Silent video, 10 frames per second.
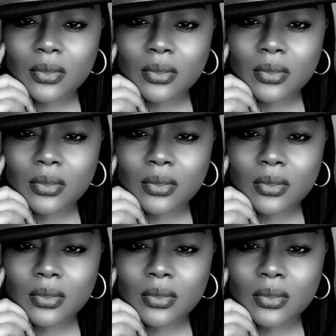
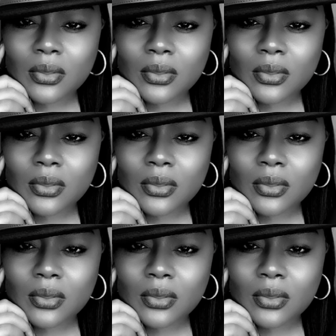
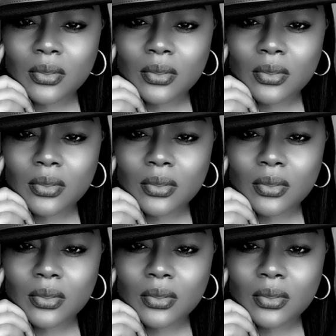
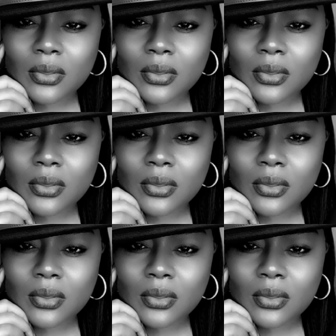The face doesn't move, so there is nothing to read.